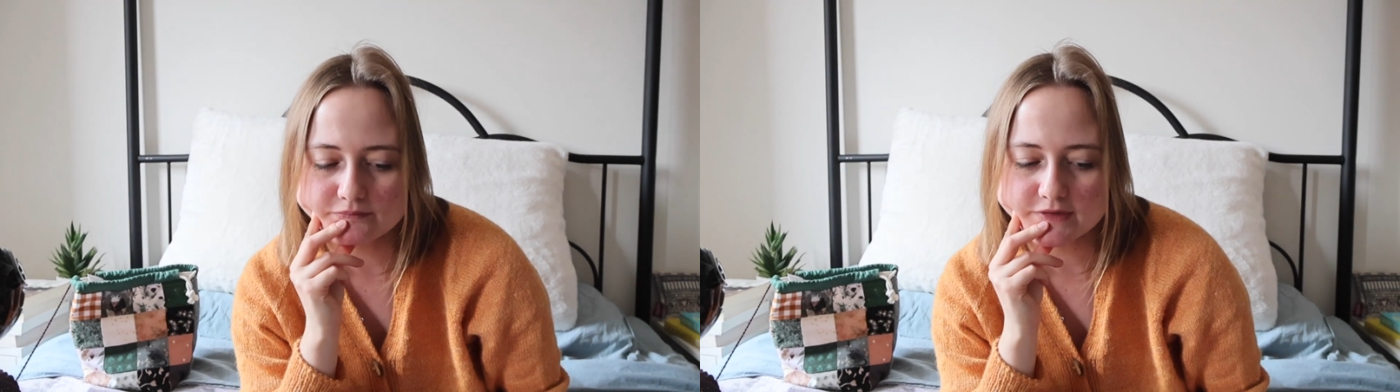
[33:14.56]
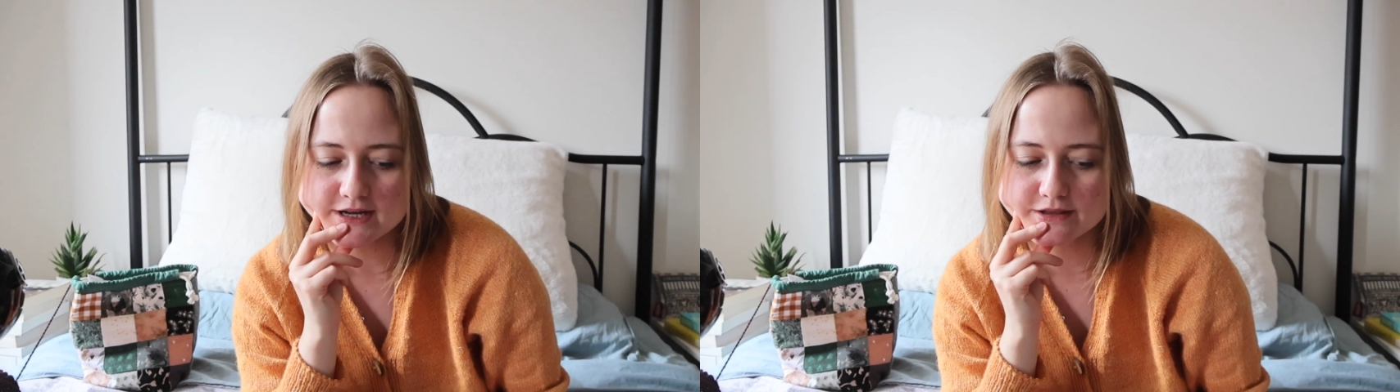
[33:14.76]

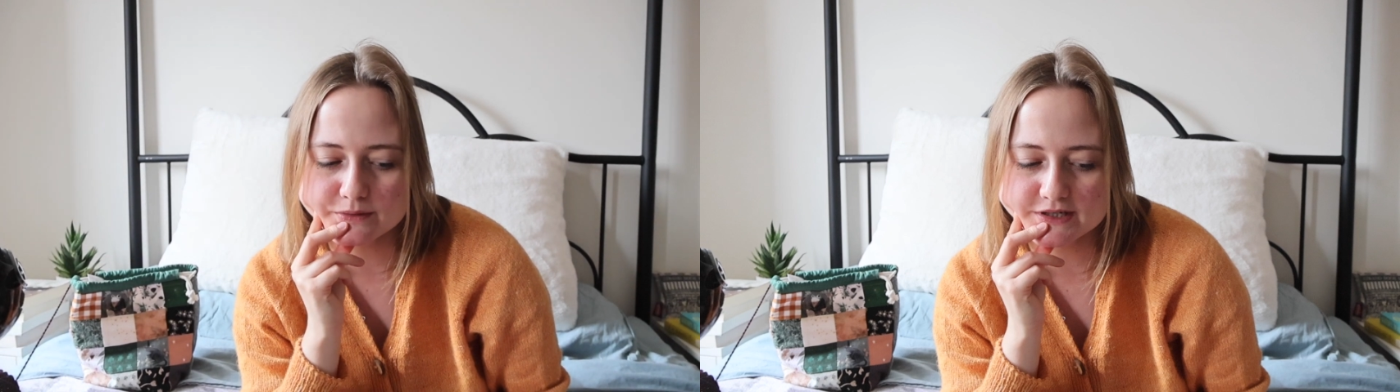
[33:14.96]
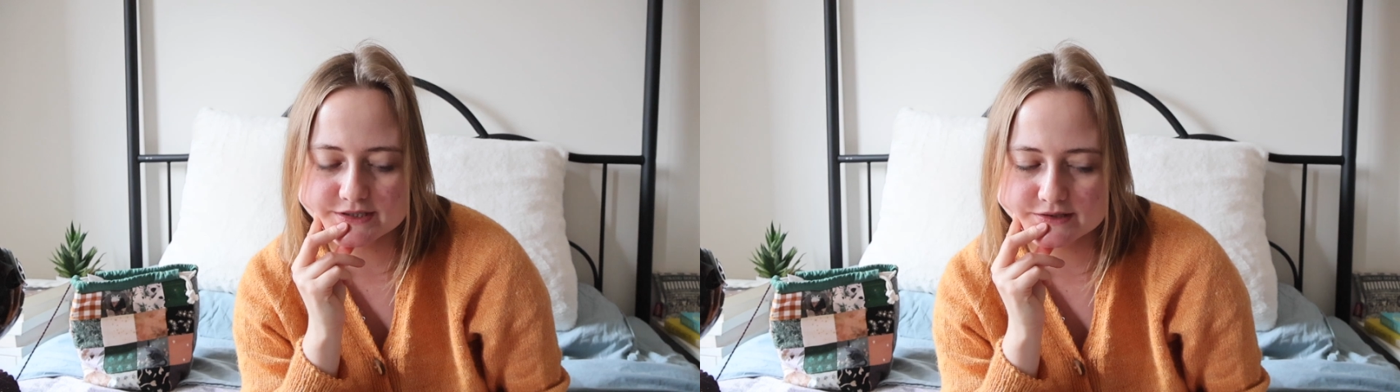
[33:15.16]

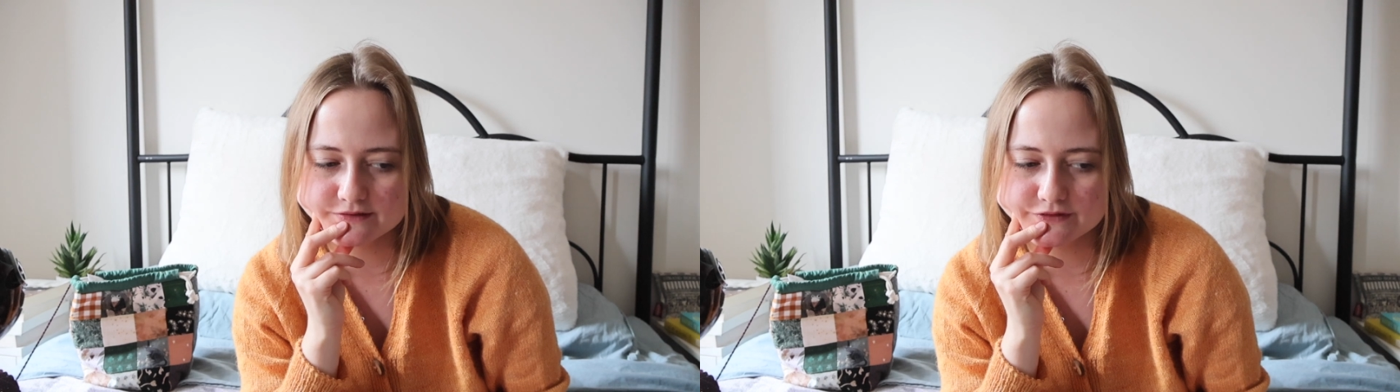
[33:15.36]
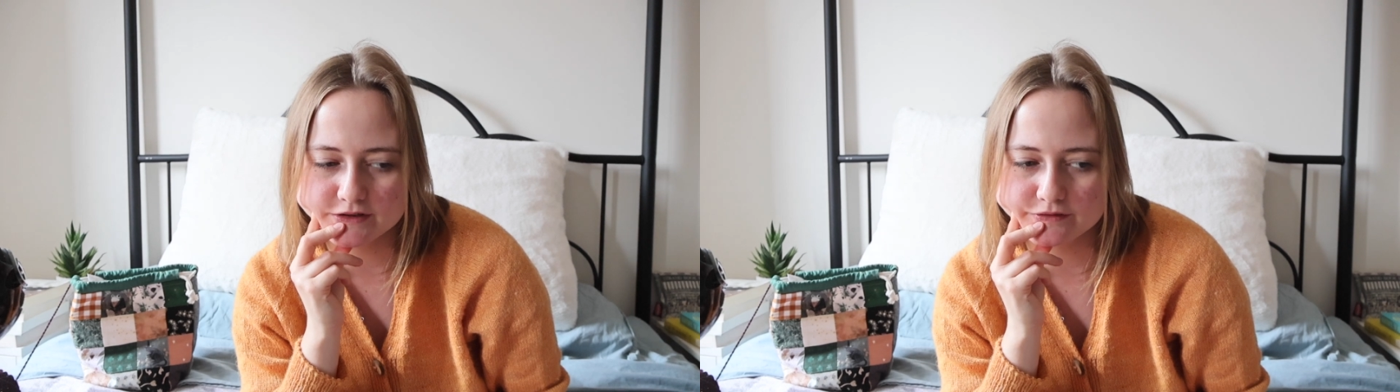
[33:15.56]
Otherwise, in the
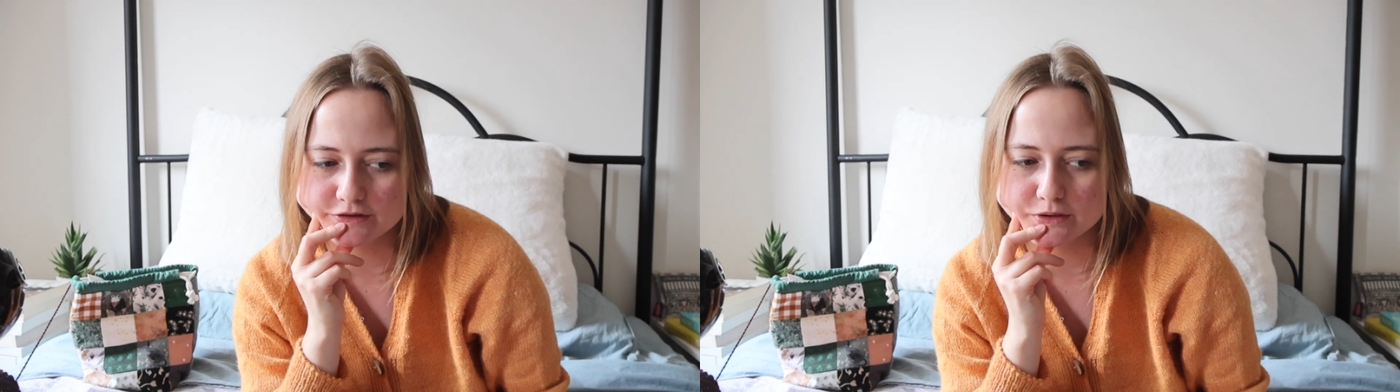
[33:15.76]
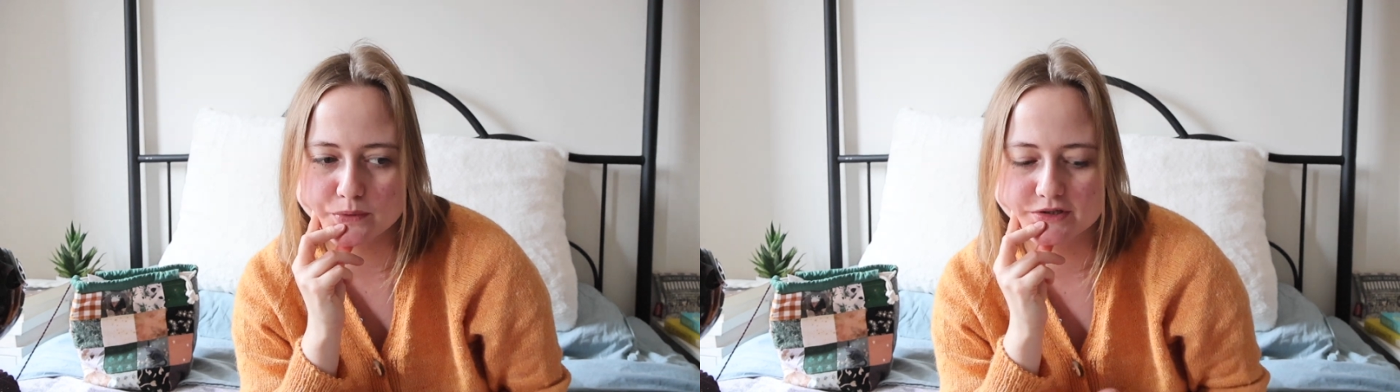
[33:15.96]
very,
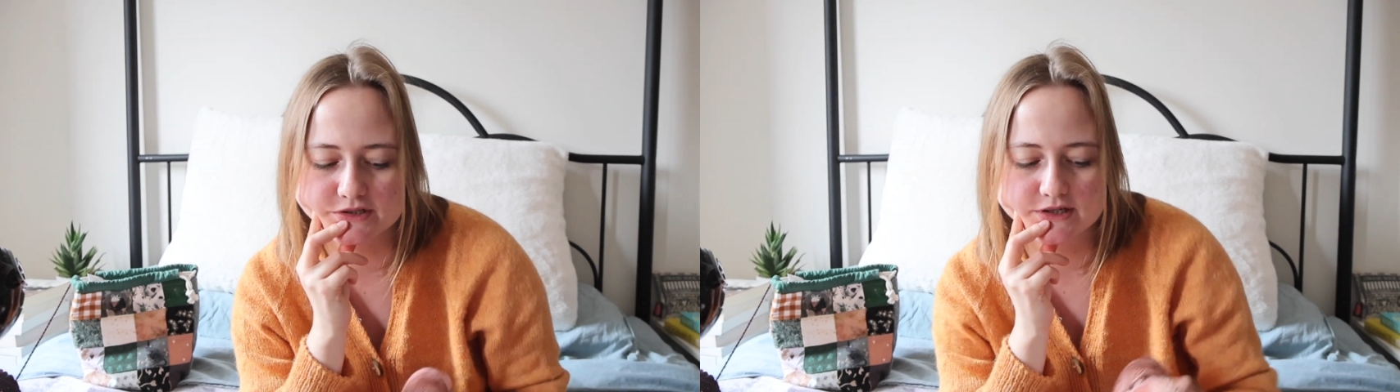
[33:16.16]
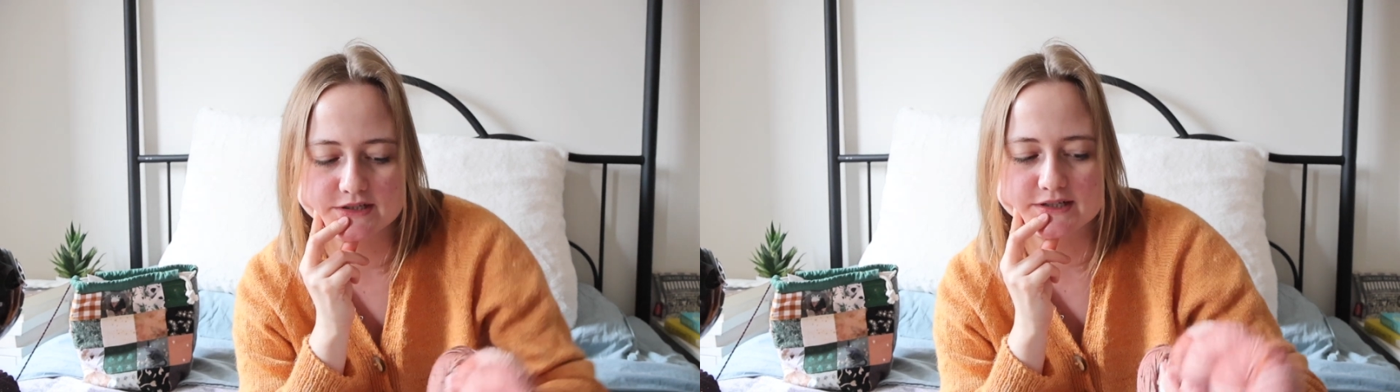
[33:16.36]
very
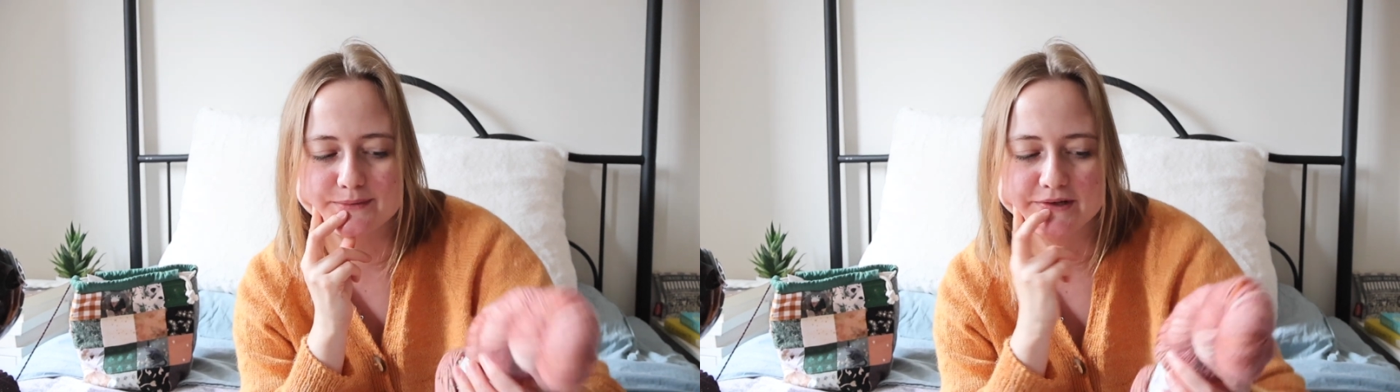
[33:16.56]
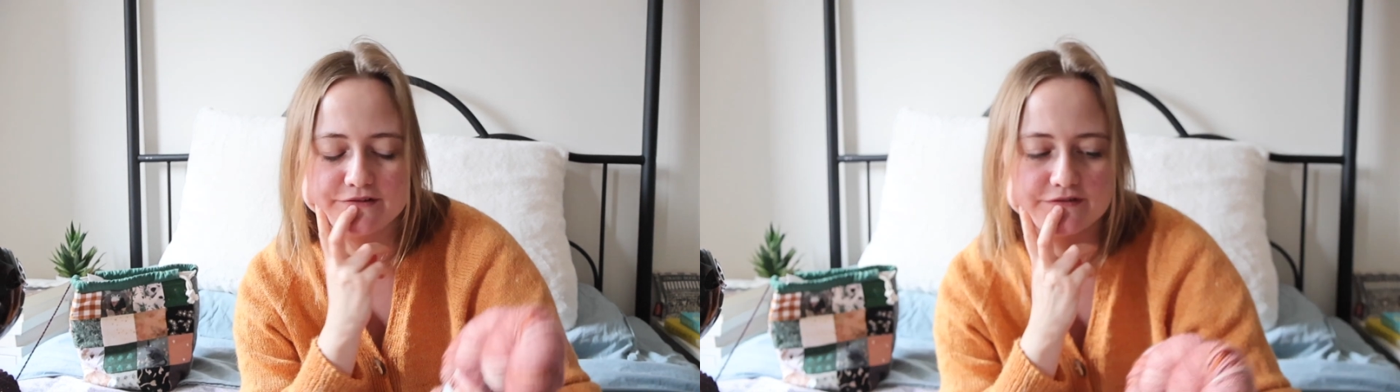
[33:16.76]
worst case, I
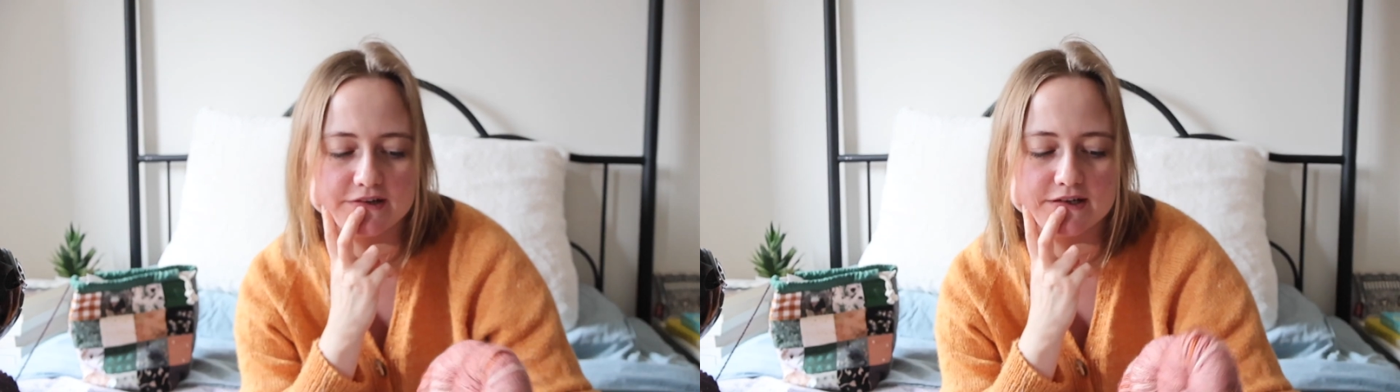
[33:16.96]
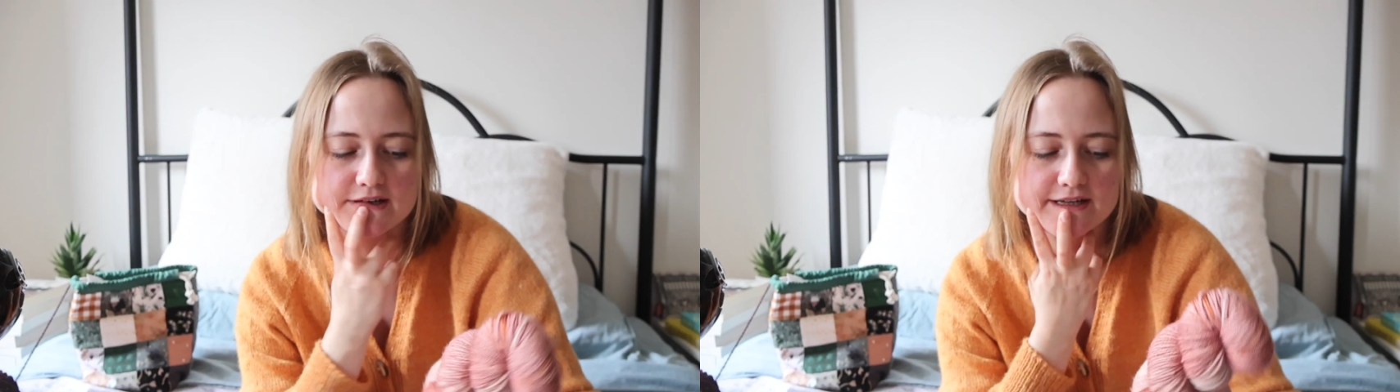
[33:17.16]
might
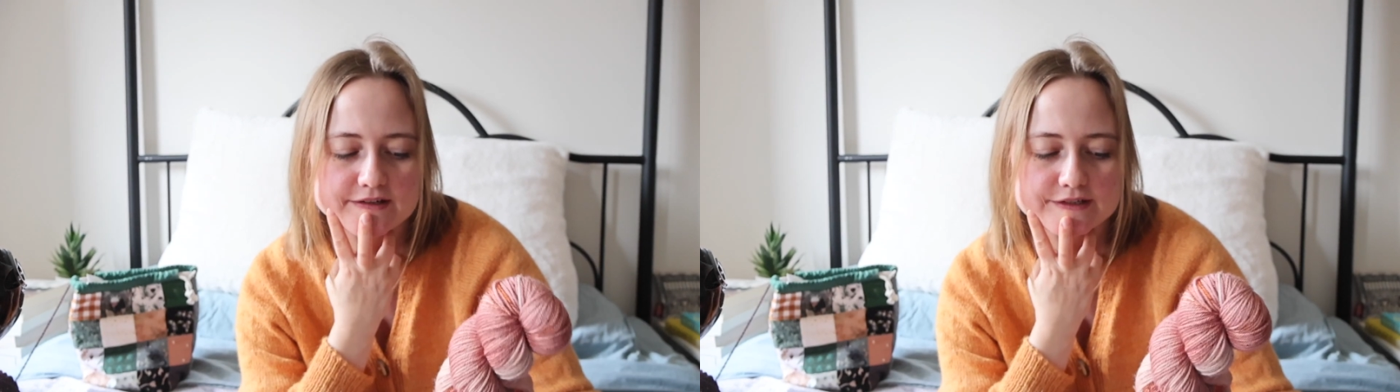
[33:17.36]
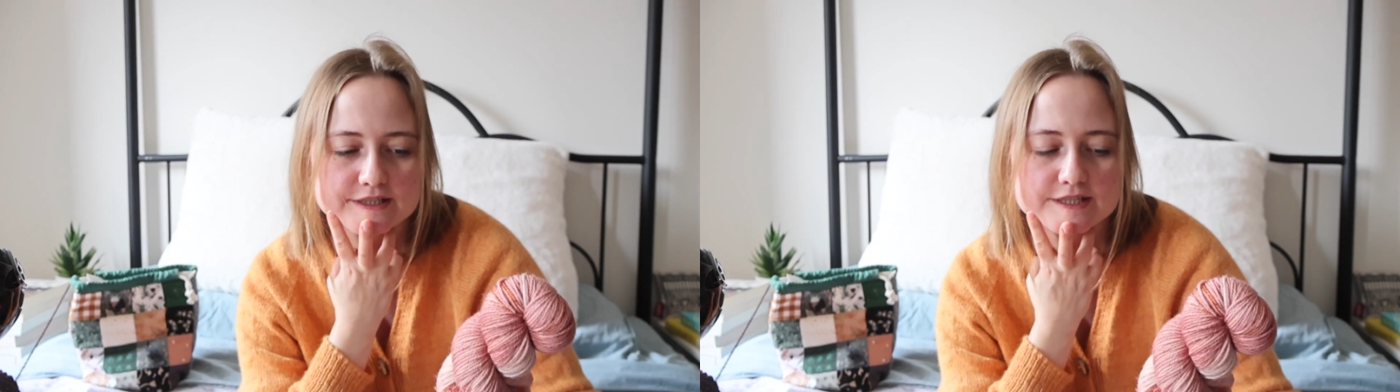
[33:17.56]
find like
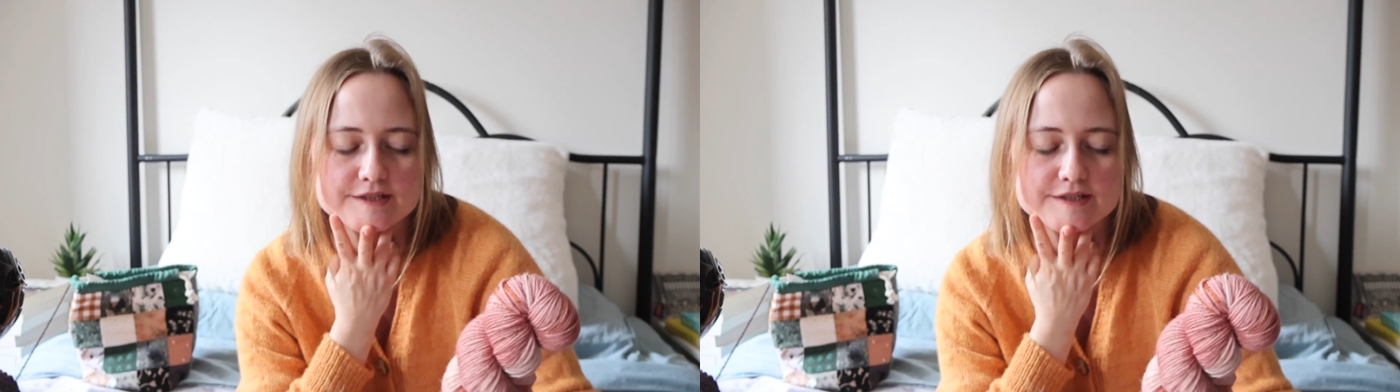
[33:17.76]
a